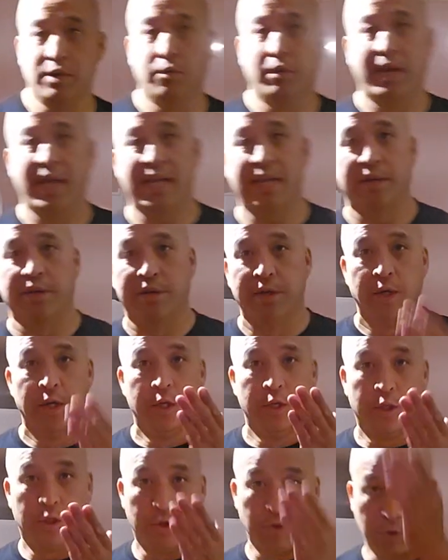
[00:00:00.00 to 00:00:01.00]
related
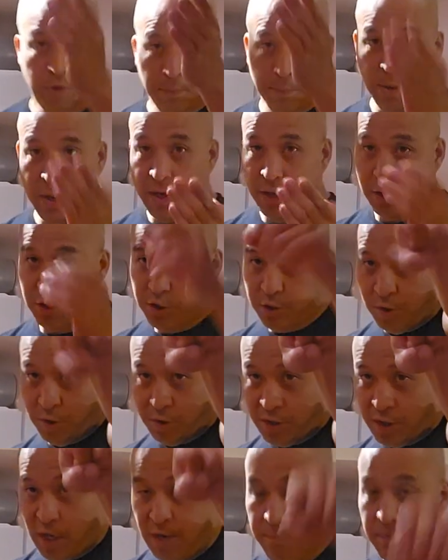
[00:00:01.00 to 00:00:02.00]
to the punch.
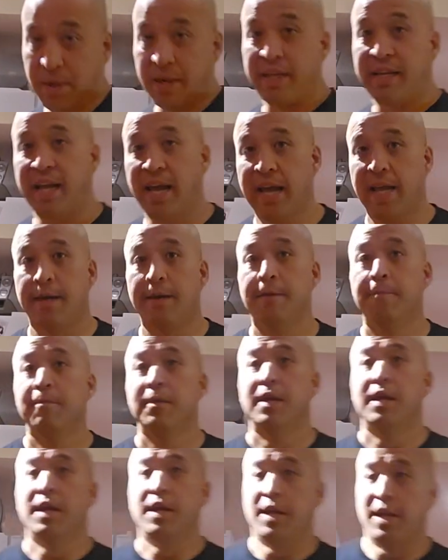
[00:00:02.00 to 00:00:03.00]
Okay, but again,
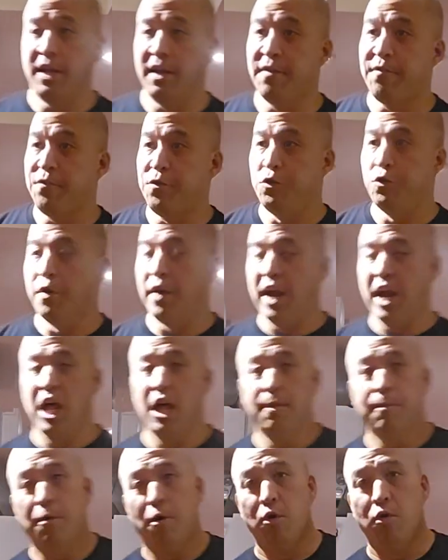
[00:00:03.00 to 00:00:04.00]
if your
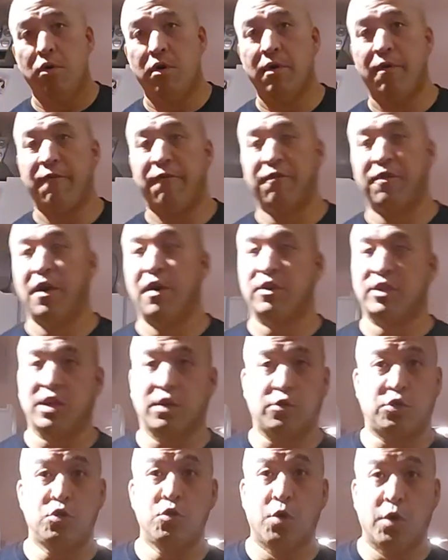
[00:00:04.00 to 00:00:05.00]
elbow flares
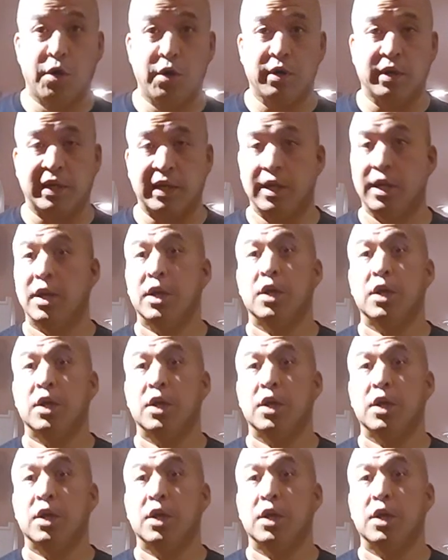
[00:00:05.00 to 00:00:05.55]
up too early,